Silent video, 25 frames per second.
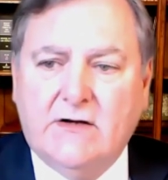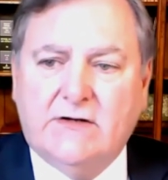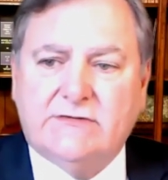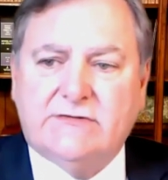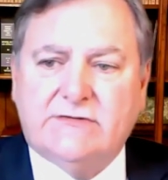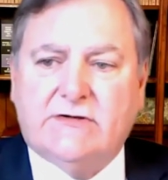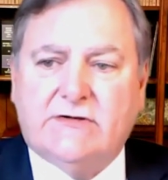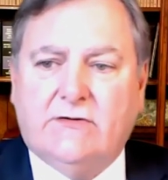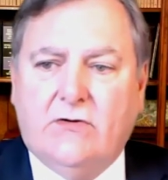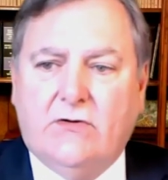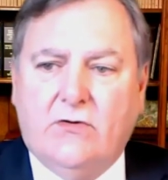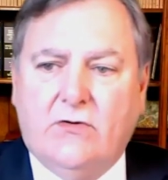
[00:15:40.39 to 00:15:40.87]

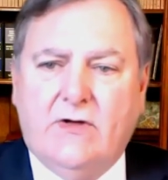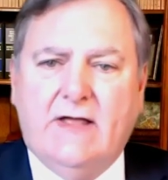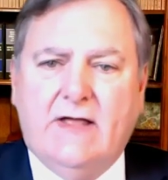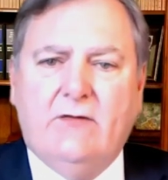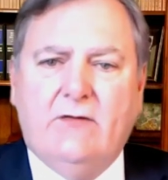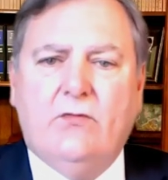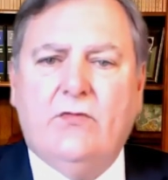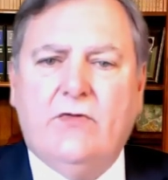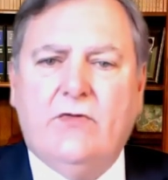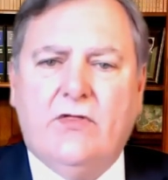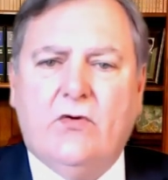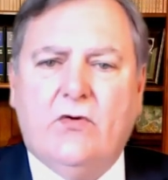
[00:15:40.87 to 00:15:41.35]
So,
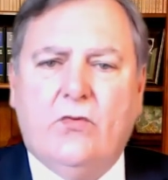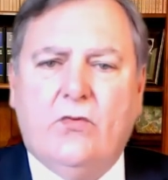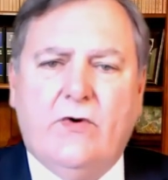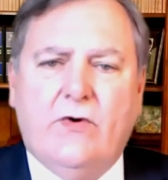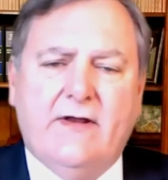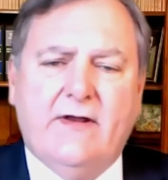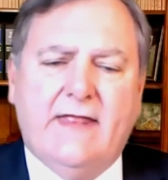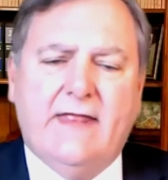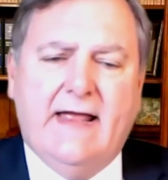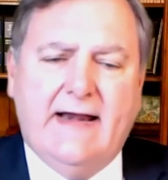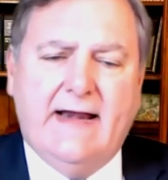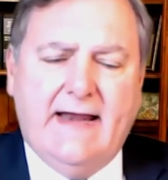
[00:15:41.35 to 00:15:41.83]
and
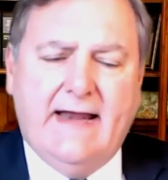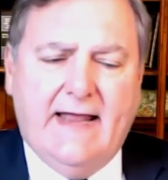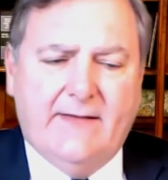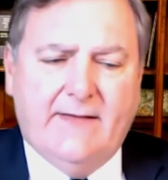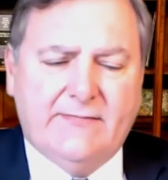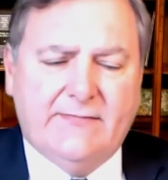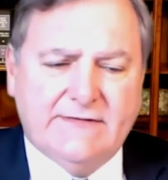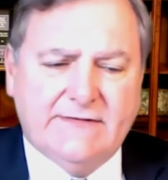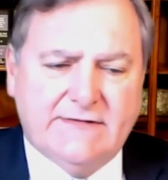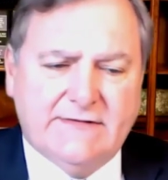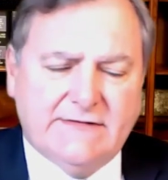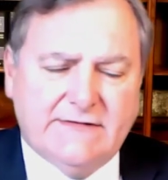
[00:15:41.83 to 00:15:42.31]
where that
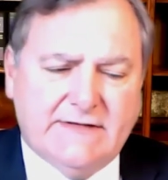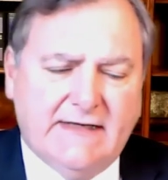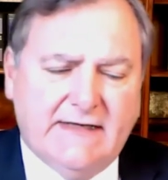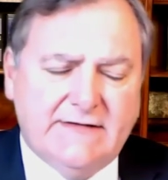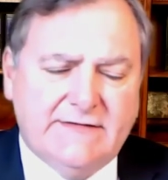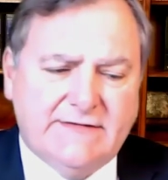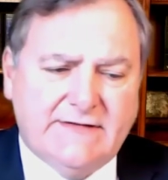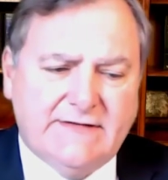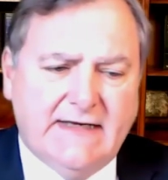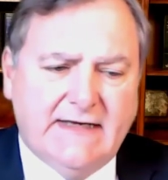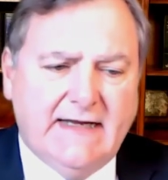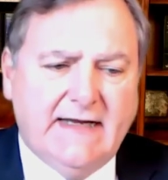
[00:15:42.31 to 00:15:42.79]
happens is,
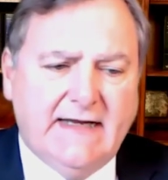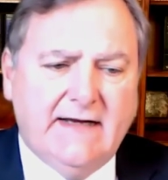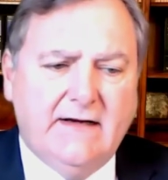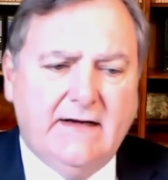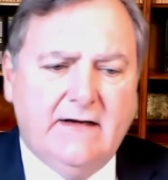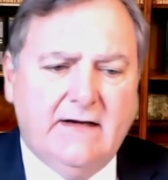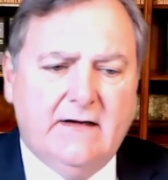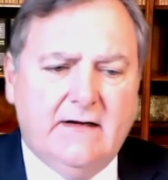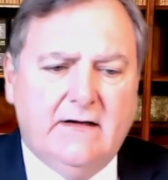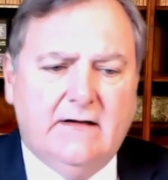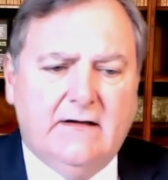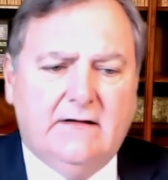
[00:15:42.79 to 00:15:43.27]
let's
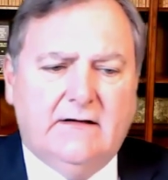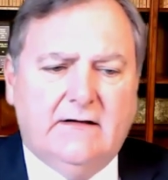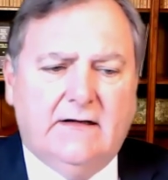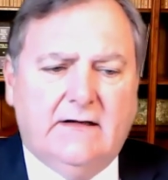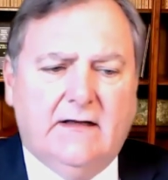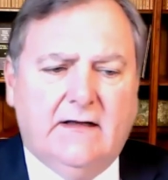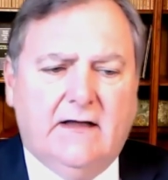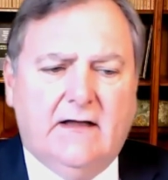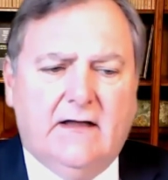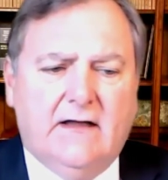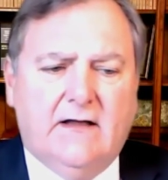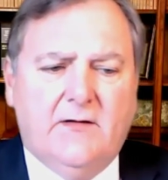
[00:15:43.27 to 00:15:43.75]
say
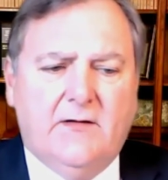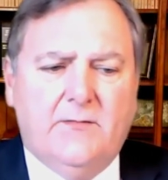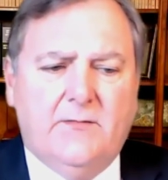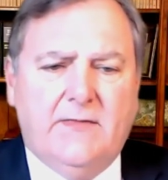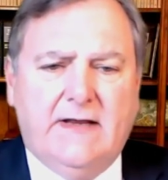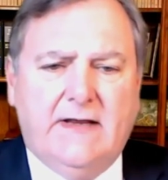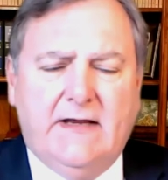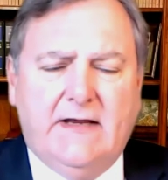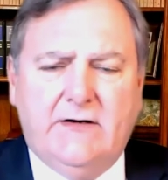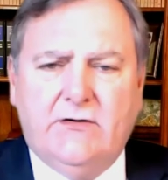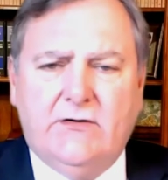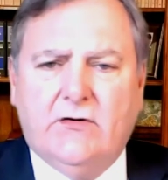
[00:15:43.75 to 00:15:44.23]

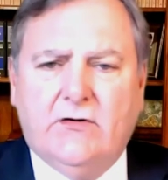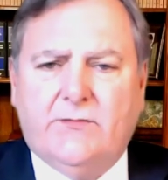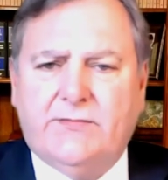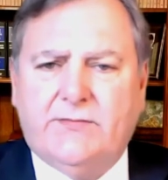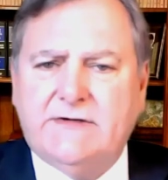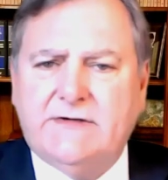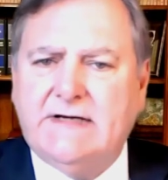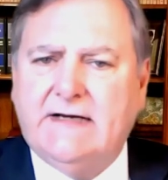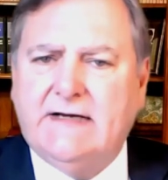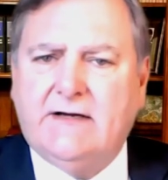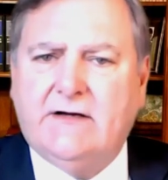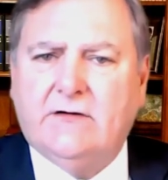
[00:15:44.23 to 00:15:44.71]
in your
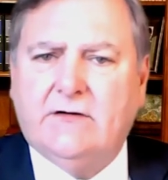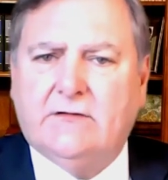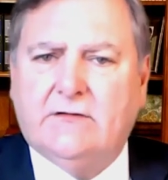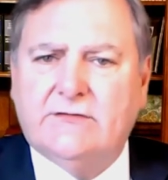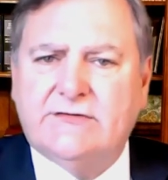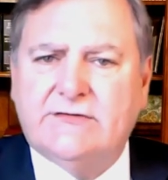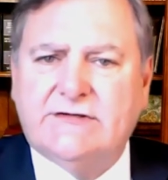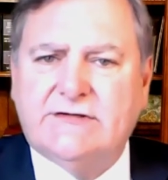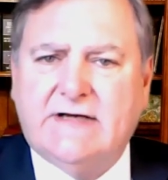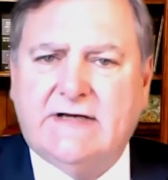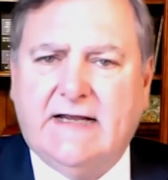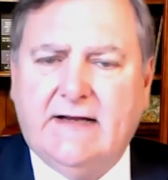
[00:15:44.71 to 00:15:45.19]

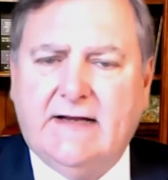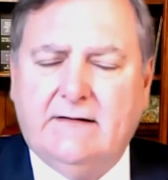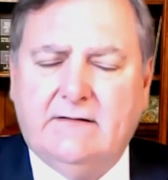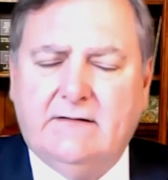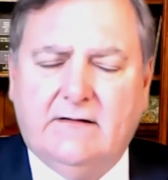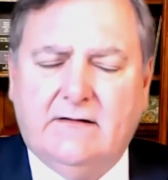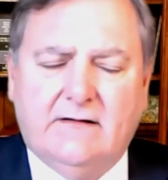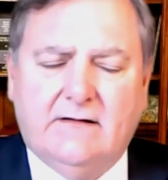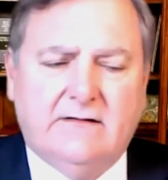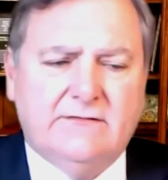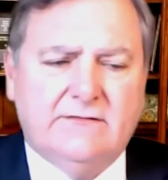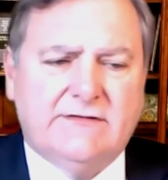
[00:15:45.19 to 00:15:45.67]
particular state,
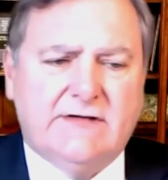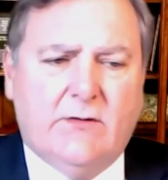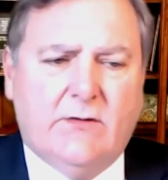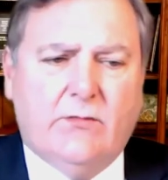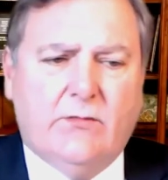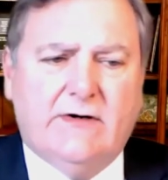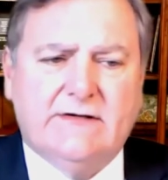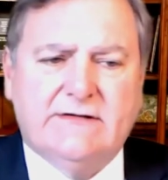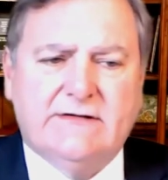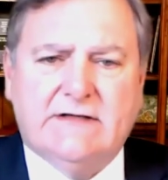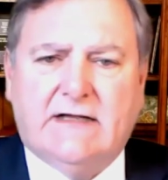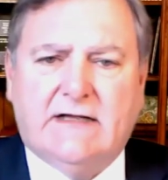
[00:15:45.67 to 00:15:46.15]

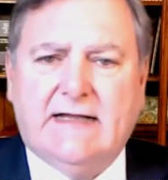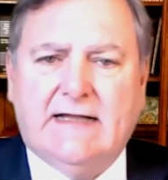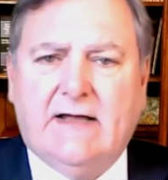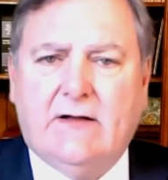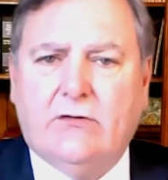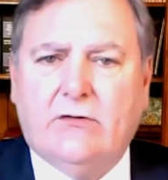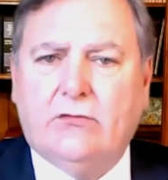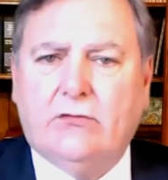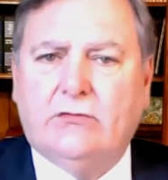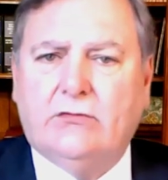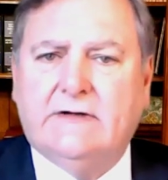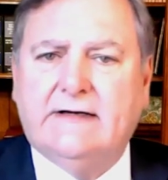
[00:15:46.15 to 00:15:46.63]
someone is
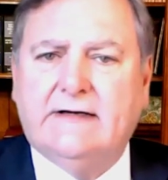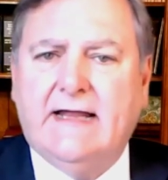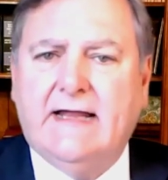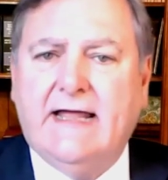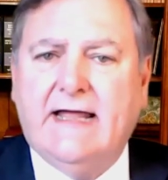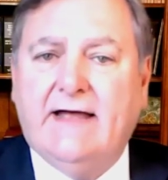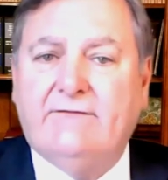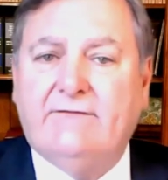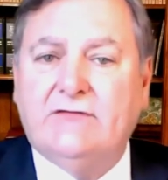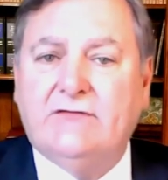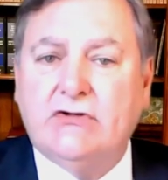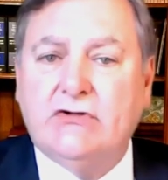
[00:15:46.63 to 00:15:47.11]
allowed only to
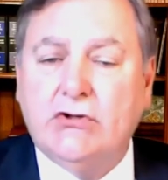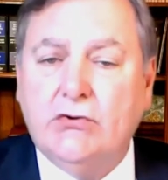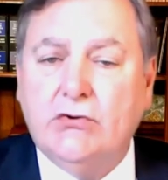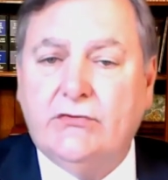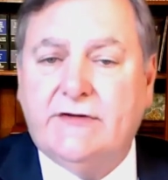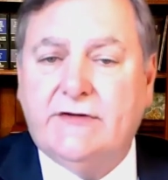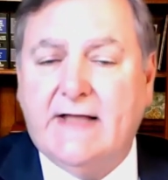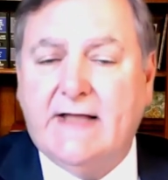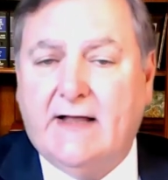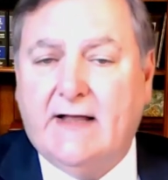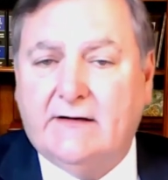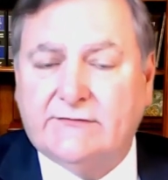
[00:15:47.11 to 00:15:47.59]
have
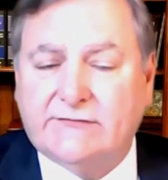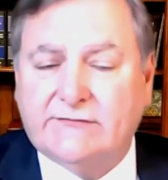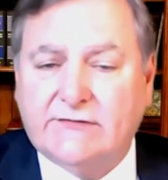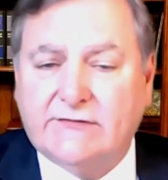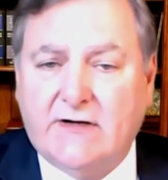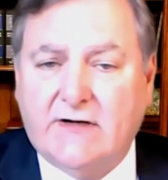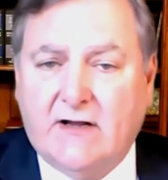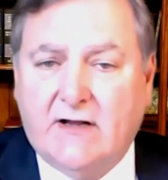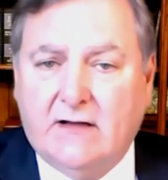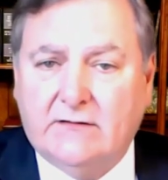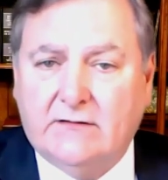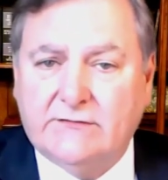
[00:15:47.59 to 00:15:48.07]

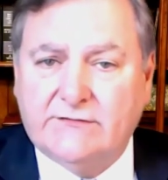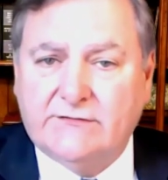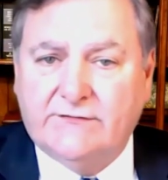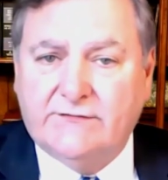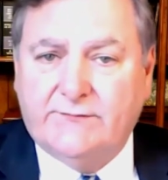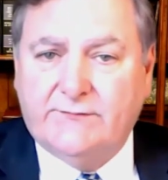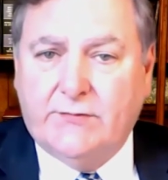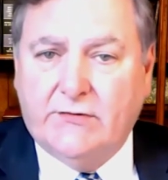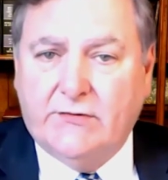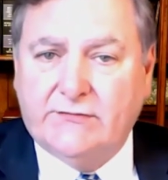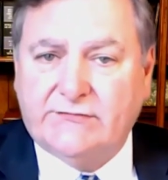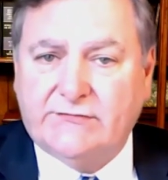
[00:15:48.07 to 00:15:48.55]
$2,000
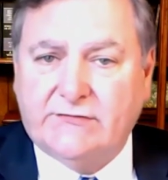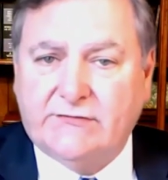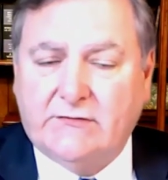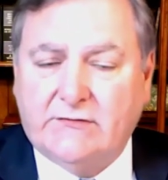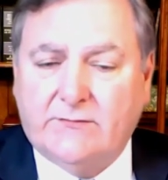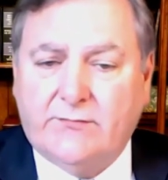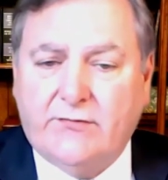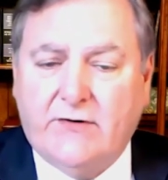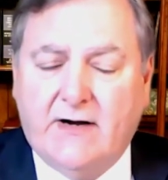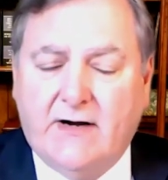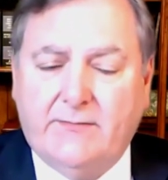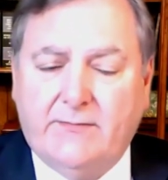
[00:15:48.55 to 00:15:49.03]
of
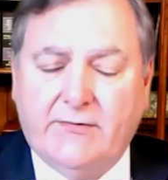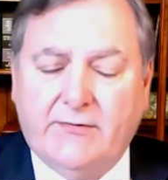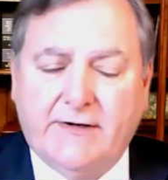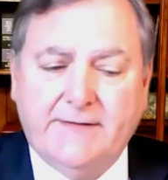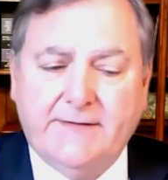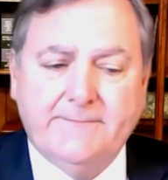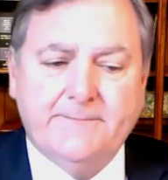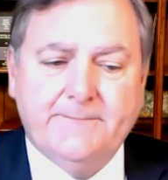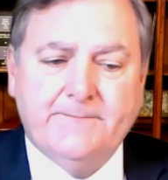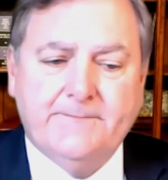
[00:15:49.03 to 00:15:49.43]
personal property,